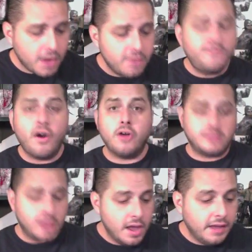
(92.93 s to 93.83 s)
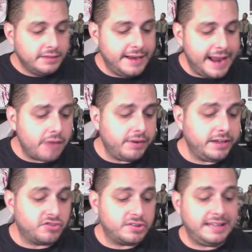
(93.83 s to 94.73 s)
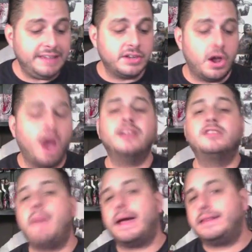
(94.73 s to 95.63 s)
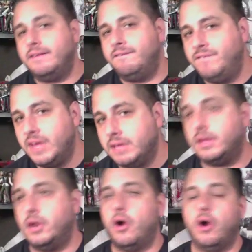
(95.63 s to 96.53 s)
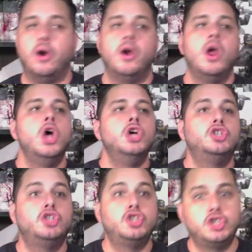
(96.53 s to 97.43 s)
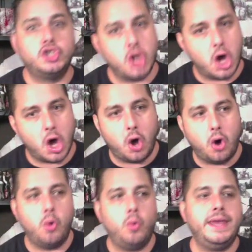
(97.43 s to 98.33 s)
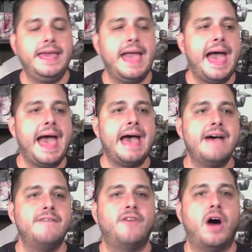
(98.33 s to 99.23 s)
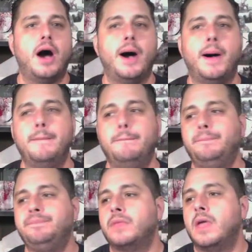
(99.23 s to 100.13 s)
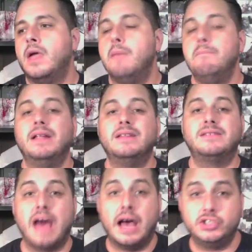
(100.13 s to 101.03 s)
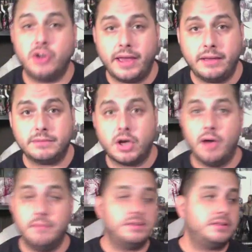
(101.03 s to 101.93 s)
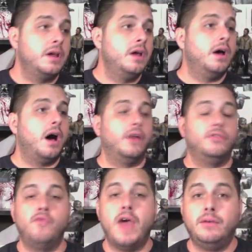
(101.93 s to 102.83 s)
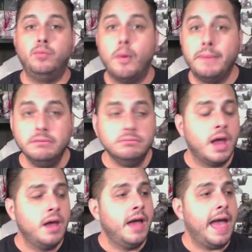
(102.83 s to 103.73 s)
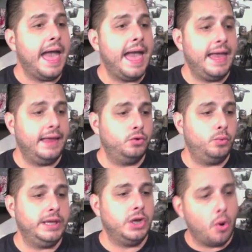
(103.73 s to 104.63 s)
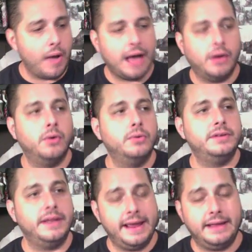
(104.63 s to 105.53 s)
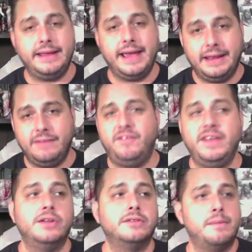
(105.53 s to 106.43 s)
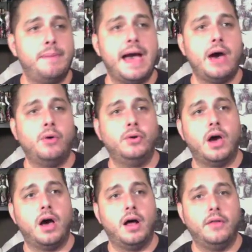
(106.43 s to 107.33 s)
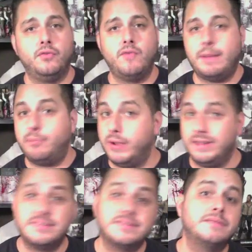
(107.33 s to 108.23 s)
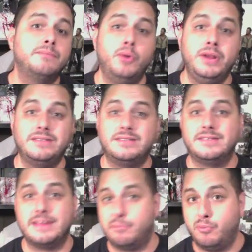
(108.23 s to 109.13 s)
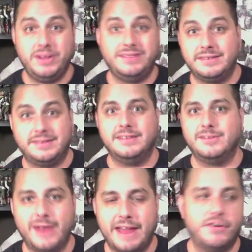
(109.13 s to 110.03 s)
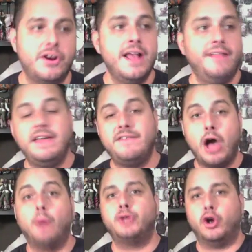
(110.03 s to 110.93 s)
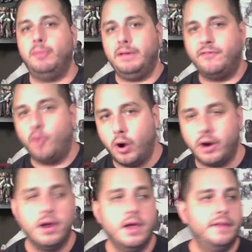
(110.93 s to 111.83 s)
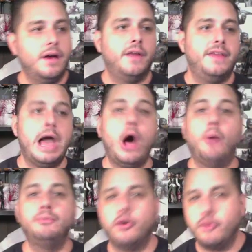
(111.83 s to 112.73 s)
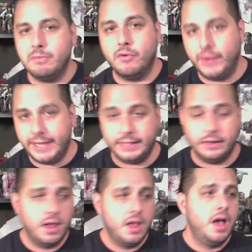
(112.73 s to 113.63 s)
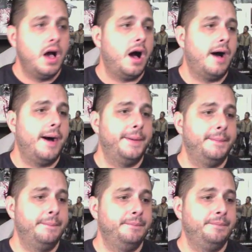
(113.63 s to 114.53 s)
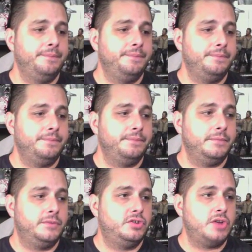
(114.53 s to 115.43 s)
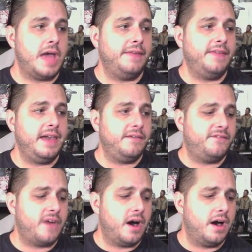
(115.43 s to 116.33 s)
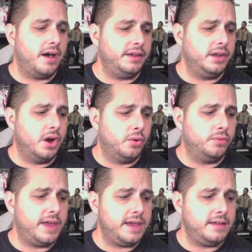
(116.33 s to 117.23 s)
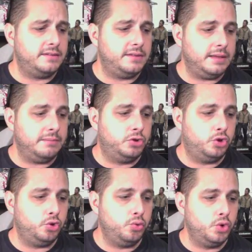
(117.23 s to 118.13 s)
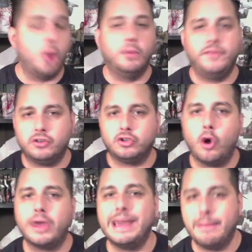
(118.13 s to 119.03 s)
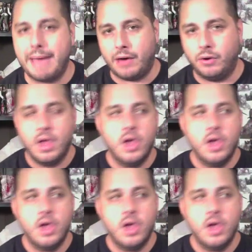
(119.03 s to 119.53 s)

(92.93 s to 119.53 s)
First, Daenerys receives an unexpected visitor. So we have Melisandre comes, the Red Woman, and we know how Dany feels about the Red Priest. Priests and priestesses, whatever. They've helped her before. They helped her in Meereen. And they've, you know, they seem to know what they're talking about.